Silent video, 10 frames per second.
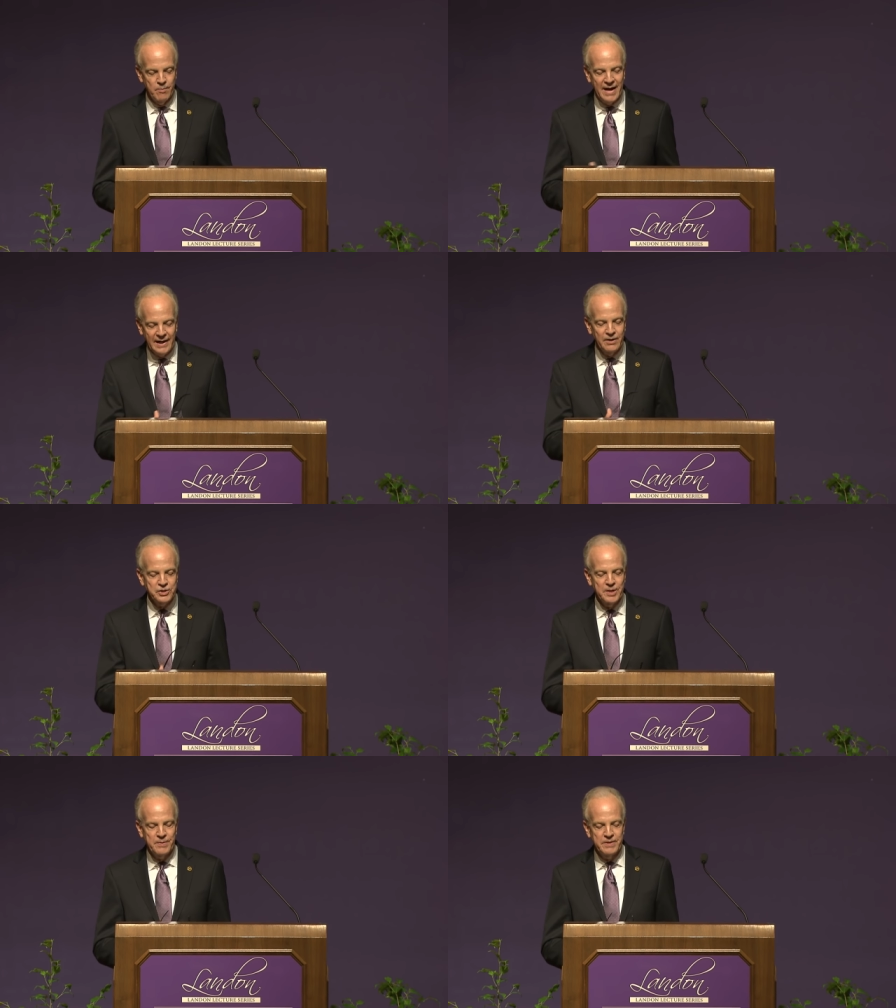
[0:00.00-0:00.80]
My
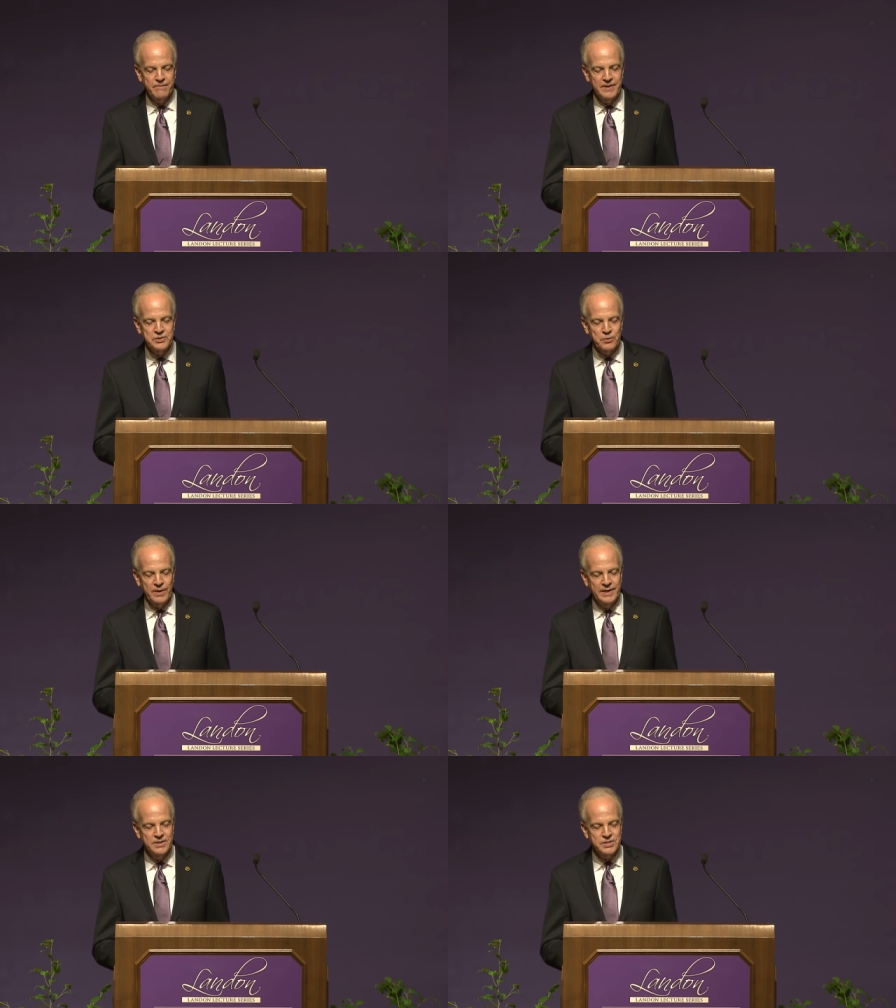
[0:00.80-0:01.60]
leadership in the defense
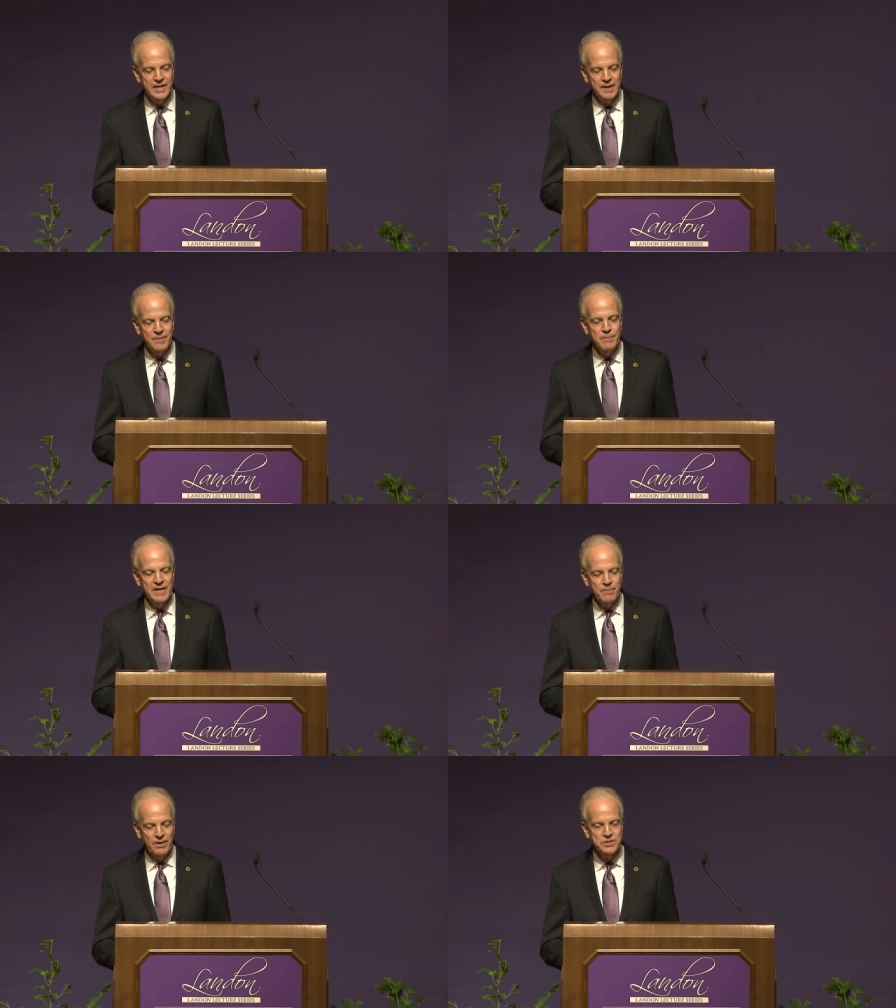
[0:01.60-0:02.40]
arena has taken me
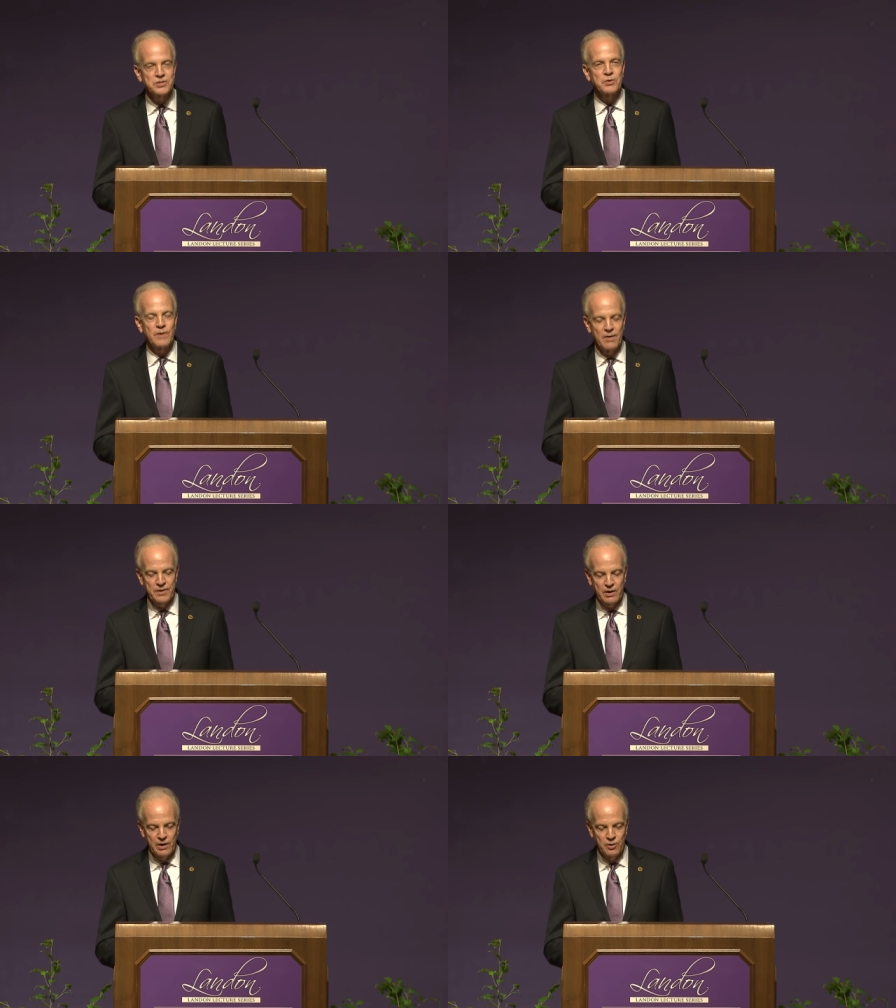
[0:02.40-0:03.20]
many places around
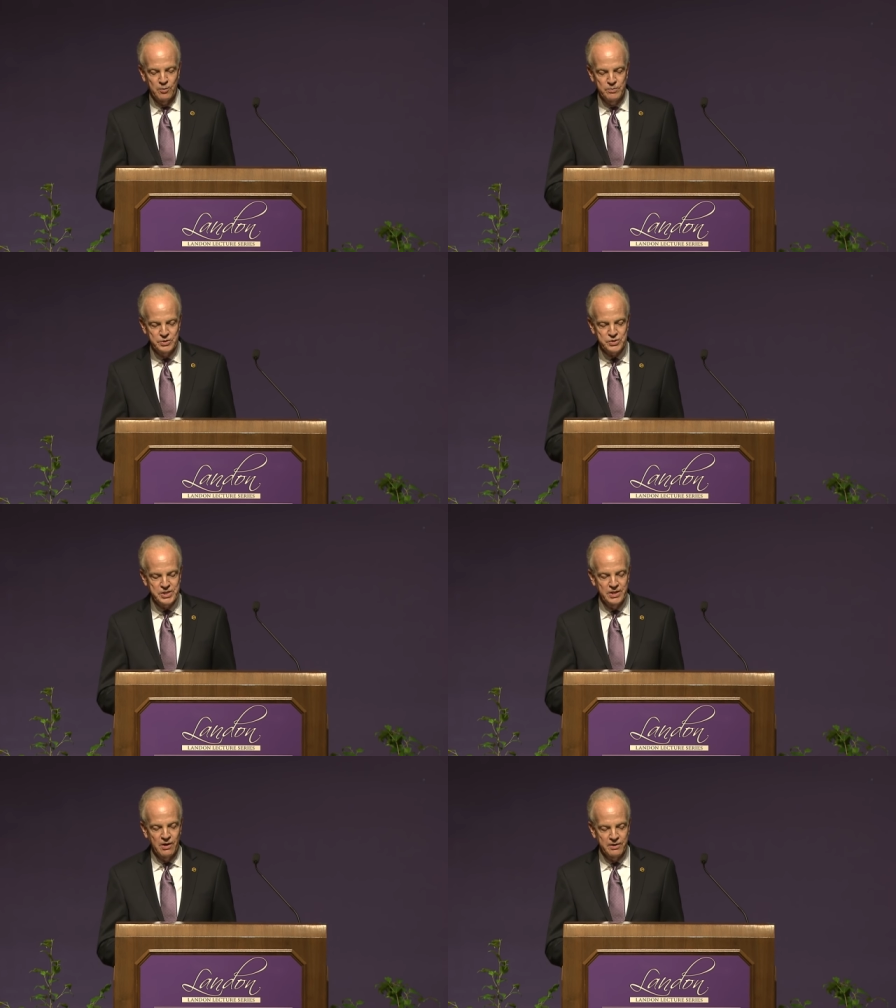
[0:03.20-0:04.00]
the globe to
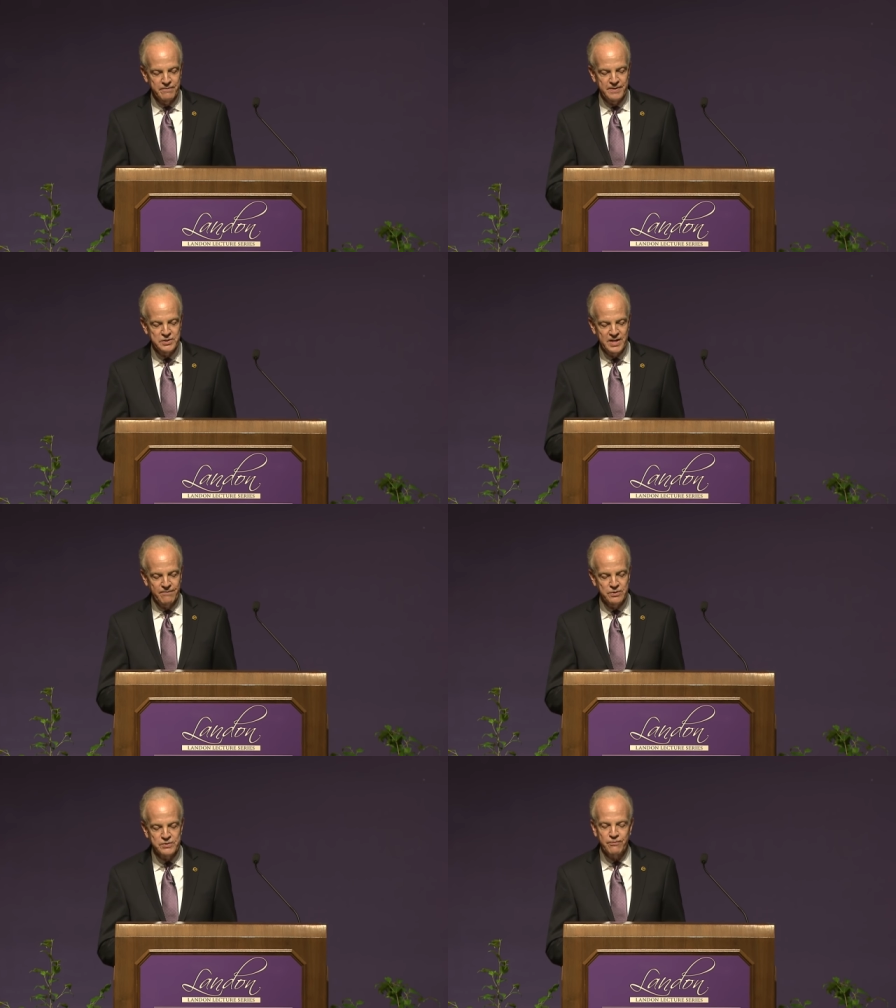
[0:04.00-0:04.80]
see our defense
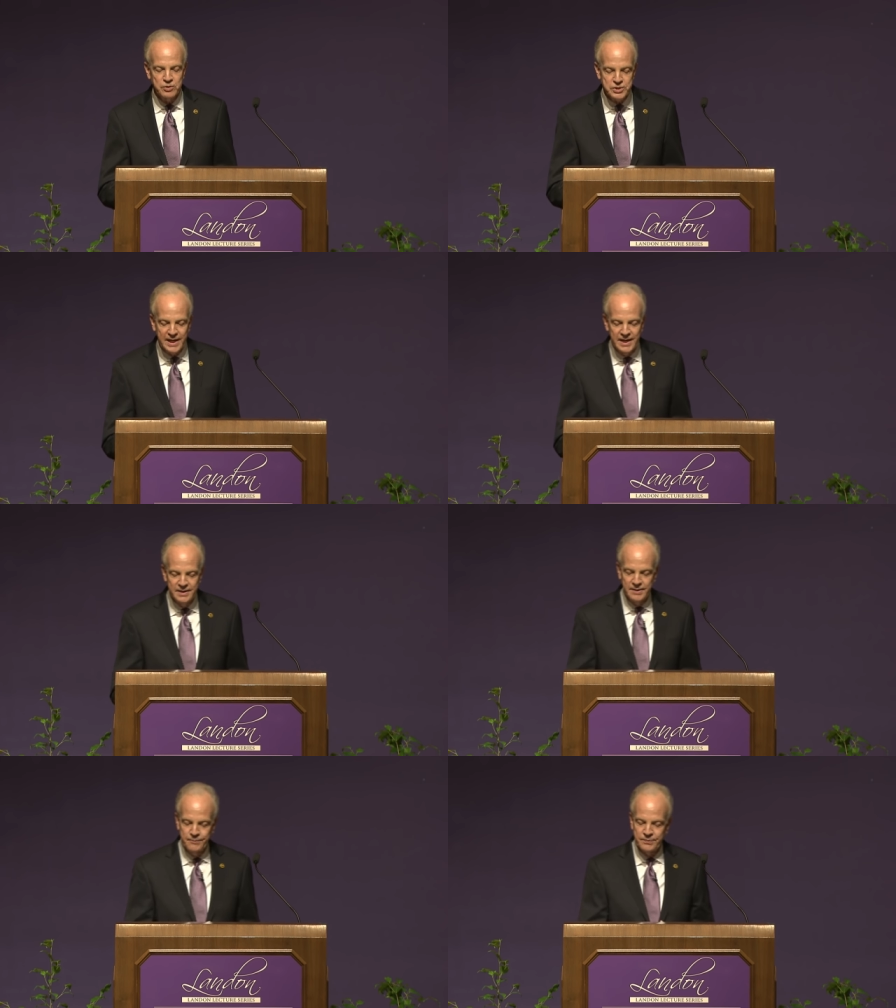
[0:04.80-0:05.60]
efforts
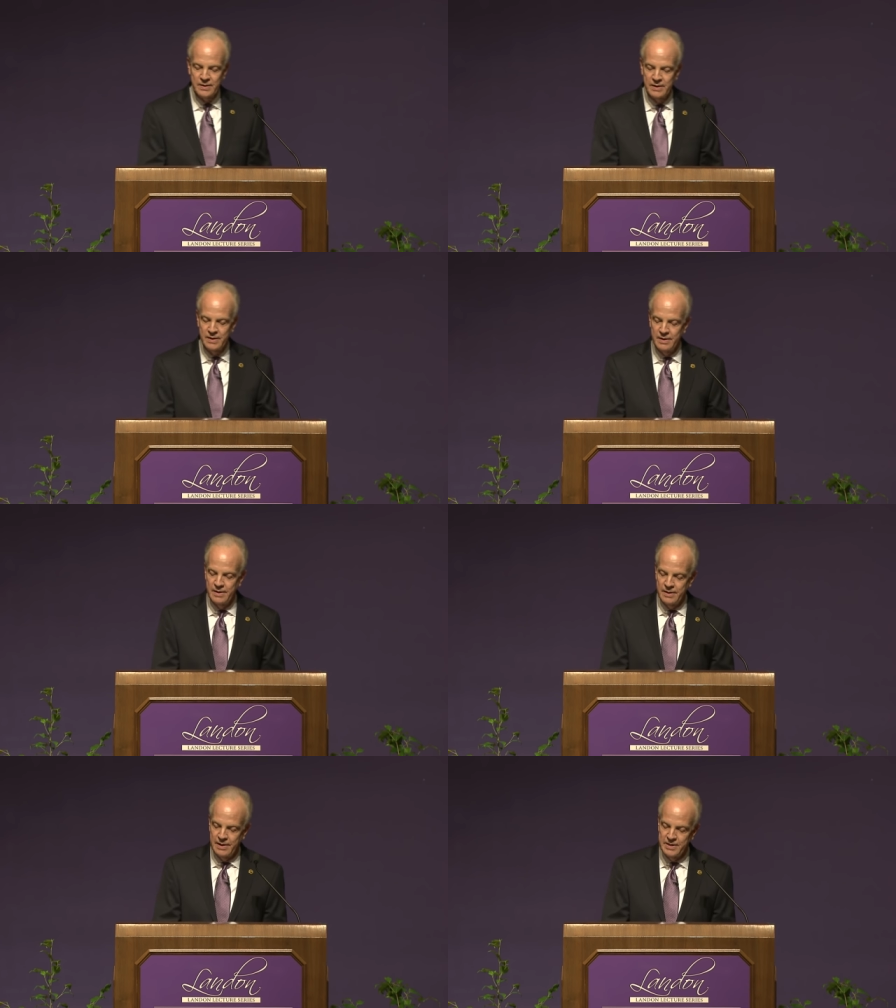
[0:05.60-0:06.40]
firsthand
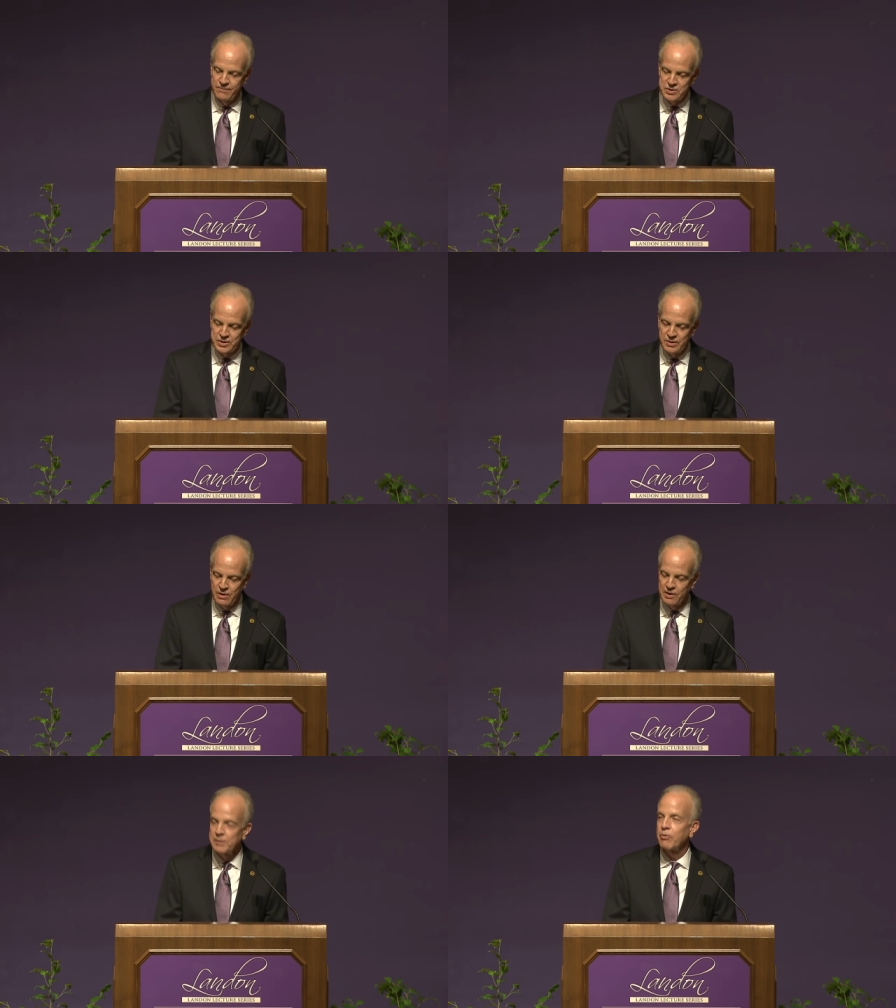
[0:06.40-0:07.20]
and to visit
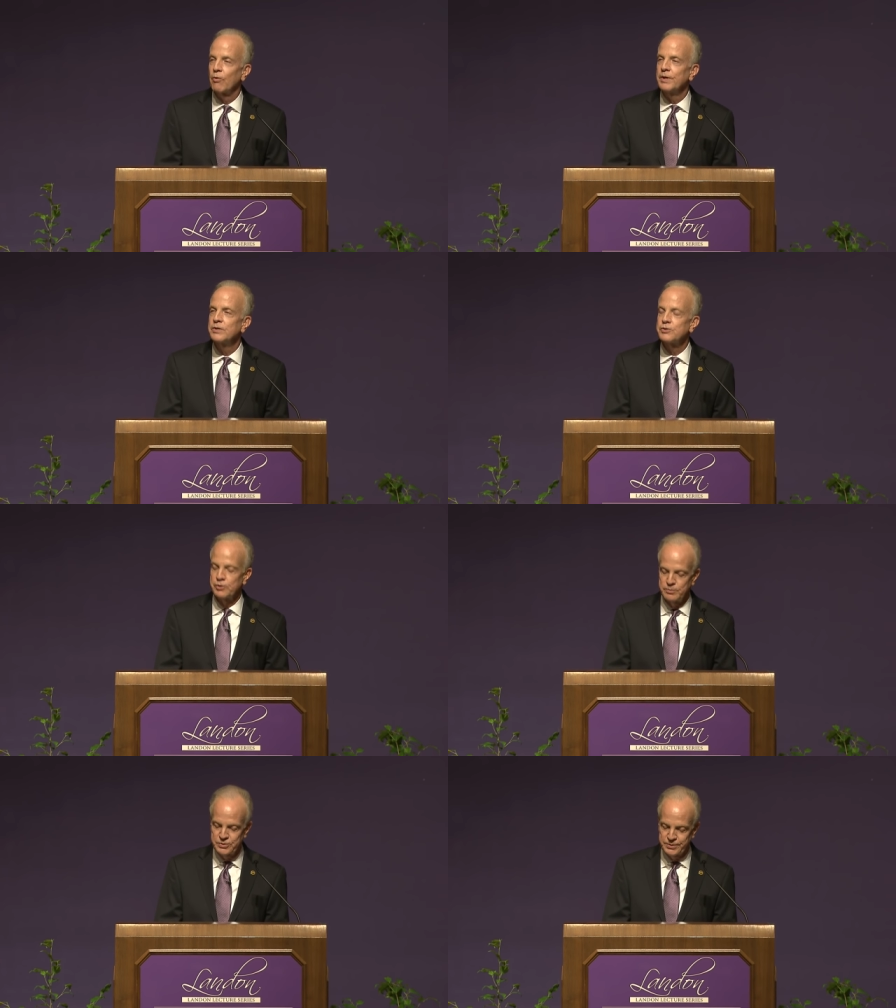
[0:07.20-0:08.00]
our deployed
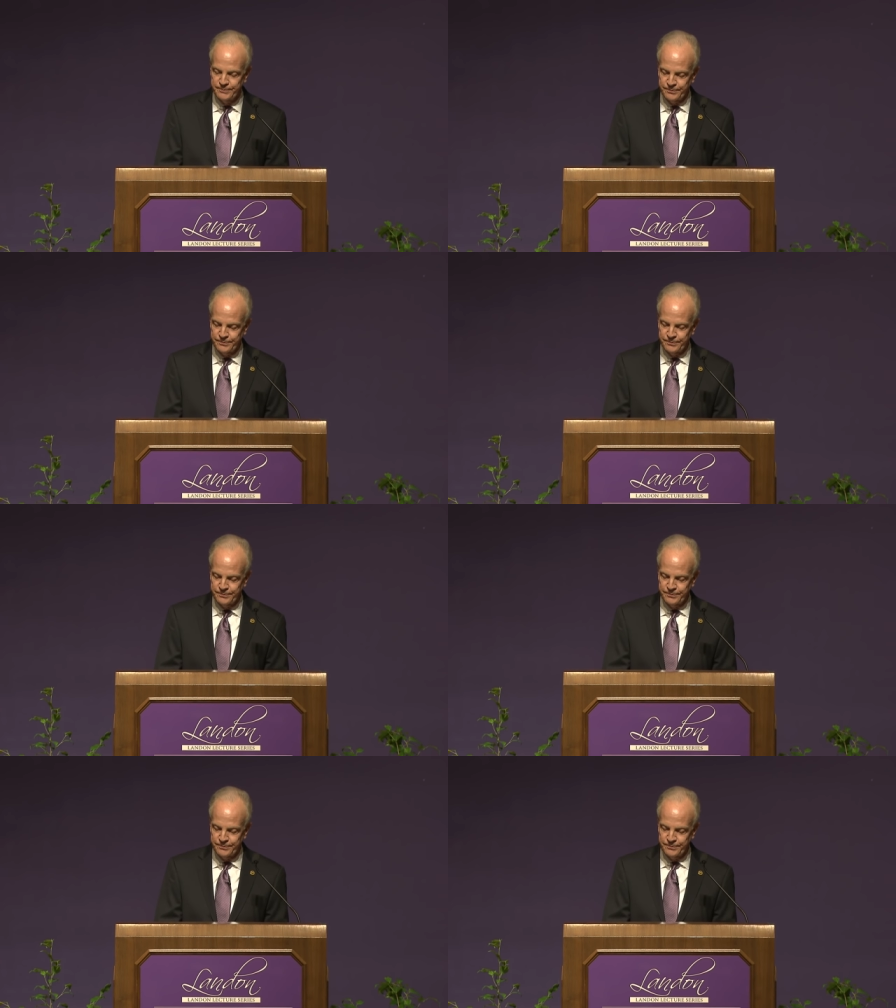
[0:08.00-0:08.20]
troops.